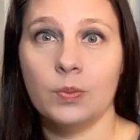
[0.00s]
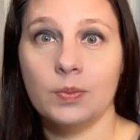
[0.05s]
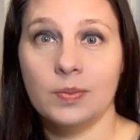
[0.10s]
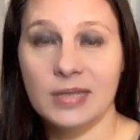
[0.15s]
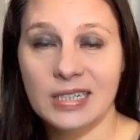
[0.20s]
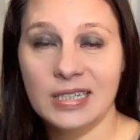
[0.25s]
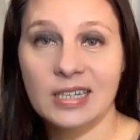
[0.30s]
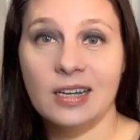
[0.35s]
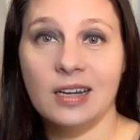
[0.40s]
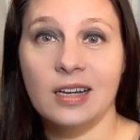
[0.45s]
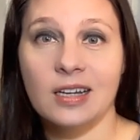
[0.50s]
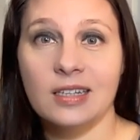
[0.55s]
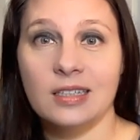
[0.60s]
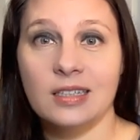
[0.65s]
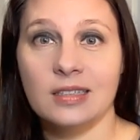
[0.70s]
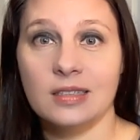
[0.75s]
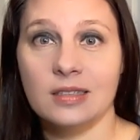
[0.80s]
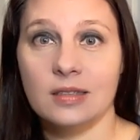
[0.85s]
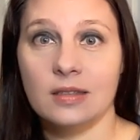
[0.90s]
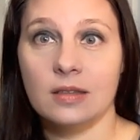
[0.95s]

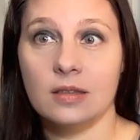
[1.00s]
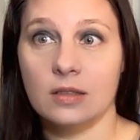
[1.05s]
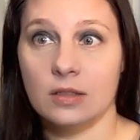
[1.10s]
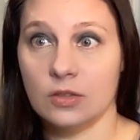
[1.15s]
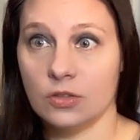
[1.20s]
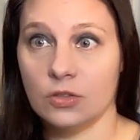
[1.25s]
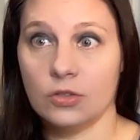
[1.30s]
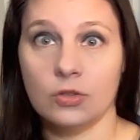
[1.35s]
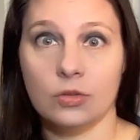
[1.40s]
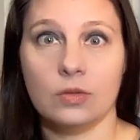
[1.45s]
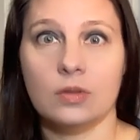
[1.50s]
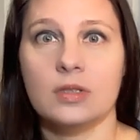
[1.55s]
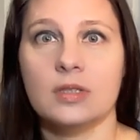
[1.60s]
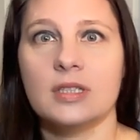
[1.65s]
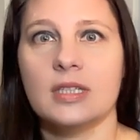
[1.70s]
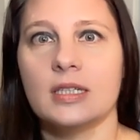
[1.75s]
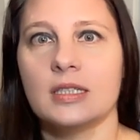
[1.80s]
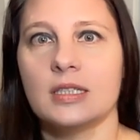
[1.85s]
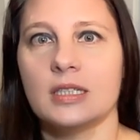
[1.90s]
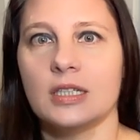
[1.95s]
because the students
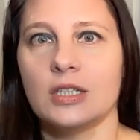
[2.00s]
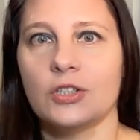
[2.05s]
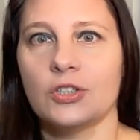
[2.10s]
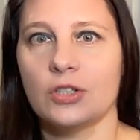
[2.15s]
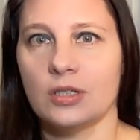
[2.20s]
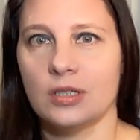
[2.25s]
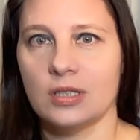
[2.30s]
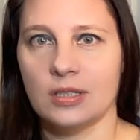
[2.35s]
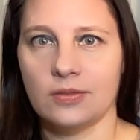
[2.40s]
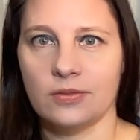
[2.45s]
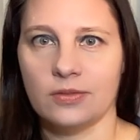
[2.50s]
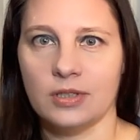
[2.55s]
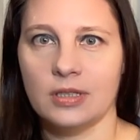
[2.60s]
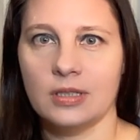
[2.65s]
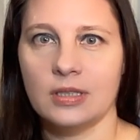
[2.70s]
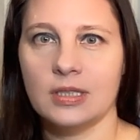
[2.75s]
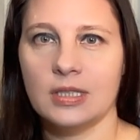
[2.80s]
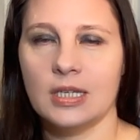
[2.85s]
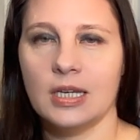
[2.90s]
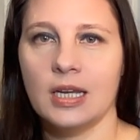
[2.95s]
I teach are
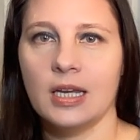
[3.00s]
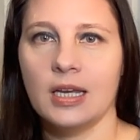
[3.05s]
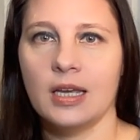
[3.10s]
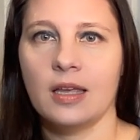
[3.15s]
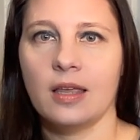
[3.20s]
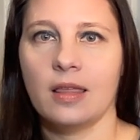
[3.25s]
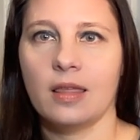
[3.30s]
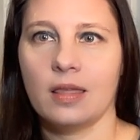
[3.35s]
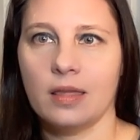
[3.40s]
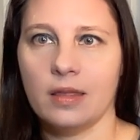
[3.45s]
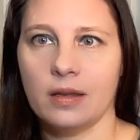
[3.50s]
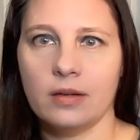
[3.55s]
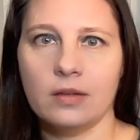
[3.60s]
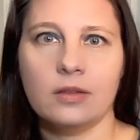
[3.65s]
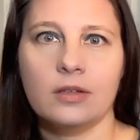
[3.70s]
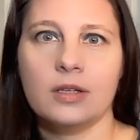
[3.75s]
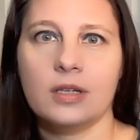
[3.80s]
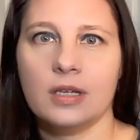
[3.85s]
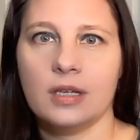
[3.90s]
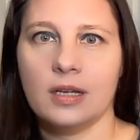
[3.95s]
different. They're
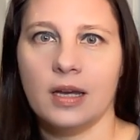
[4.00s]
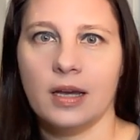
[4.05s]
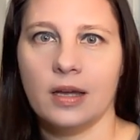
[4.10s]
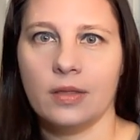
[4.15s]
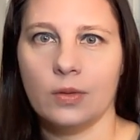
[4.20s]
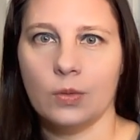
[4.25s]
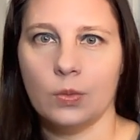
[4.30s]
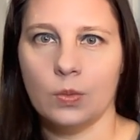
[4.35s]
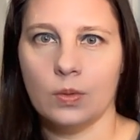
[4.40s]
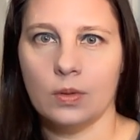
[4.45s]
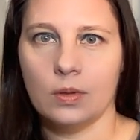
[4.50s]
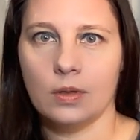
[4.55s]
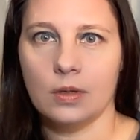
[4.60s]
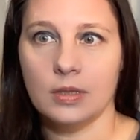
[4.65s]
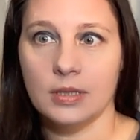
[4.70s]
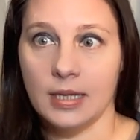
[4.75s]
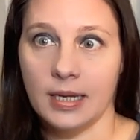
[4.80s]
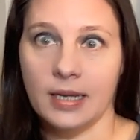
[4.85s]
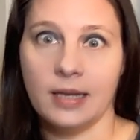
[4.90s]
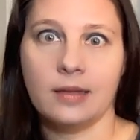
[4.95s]
looking at the
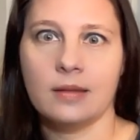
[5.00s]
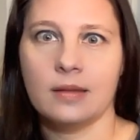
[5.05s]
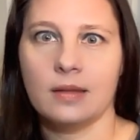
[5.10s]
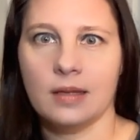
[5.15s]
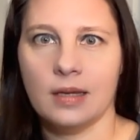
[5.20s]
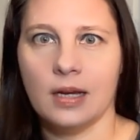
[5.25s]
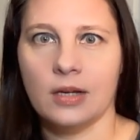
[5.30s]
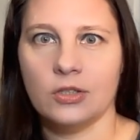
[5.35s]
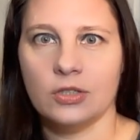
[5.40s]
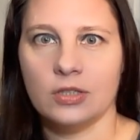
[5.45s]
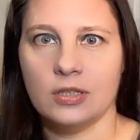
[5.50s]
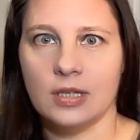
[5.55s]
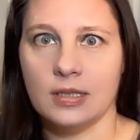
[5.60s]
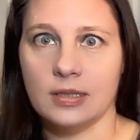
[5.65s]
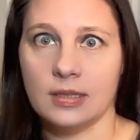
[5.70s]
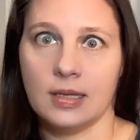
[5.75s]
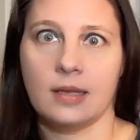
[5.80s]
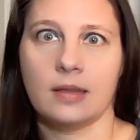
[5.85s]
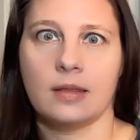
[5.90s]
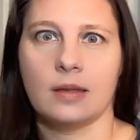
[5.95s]
world and the
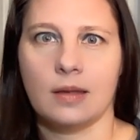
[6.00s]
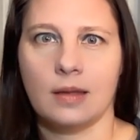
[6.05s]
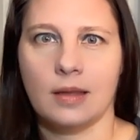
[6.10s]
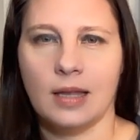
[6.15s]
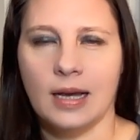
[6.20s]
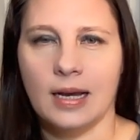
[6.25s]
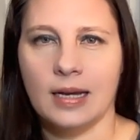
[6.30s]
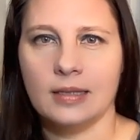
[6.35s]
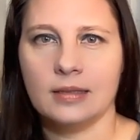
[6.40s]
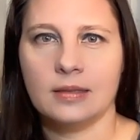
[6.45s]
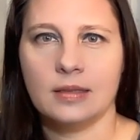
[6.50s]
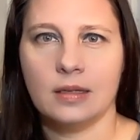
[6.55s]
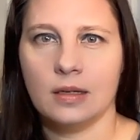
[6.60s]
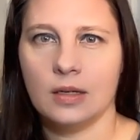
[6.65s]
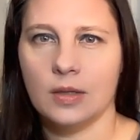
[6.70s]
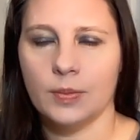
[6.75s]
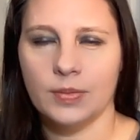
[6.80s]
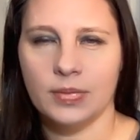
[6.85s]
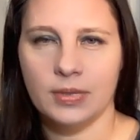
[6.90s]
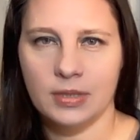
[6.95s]
exercise and the class in a
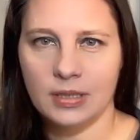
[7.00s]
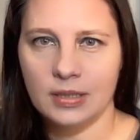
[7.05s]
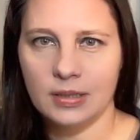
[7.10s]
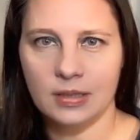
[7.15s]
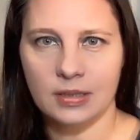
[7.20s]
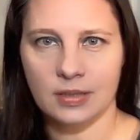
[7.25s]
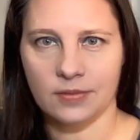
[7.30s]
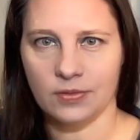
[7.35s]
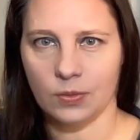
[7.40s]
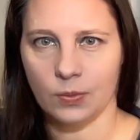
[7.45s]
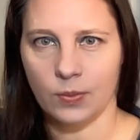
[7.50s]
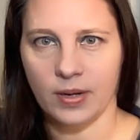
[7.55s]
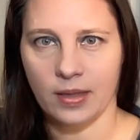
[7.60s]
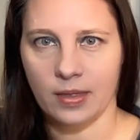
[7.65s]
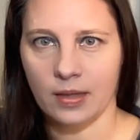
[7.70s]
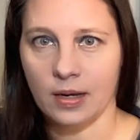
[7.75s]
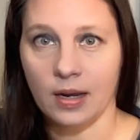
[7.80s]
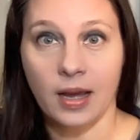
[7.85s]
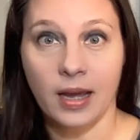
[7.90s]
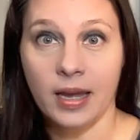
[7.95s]
completely different way
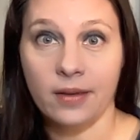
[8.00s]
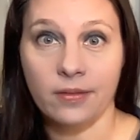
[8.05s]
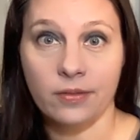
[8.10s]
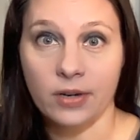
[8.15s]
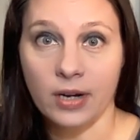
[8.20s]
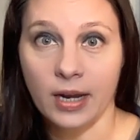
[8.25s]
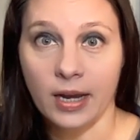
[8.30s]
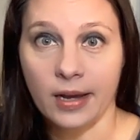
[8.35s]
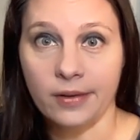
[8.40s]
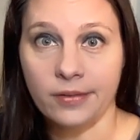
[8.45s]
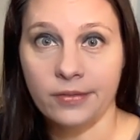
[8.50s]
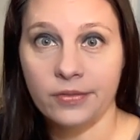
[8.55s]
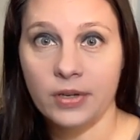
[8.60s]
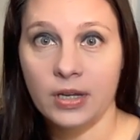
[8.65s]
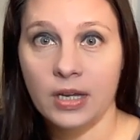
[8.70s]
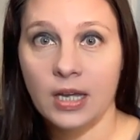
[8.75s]
than I ever have.